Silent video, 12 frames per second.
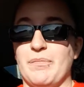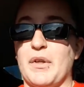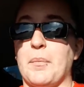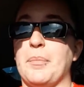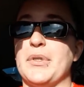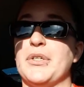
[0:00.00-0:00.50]

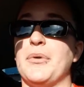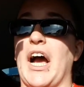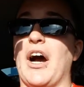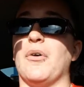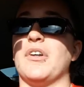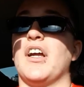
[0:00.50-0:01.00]
blew
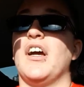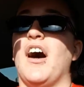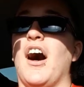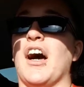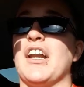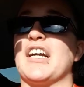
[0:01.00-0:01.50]
out
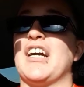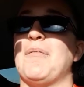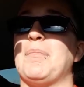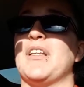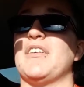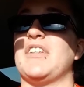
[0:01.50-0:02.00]
on a
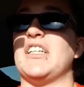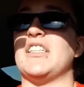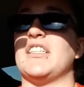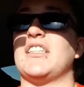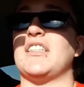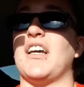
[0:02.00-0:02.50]
couple of
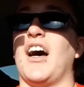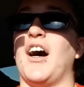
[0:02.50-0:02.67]
these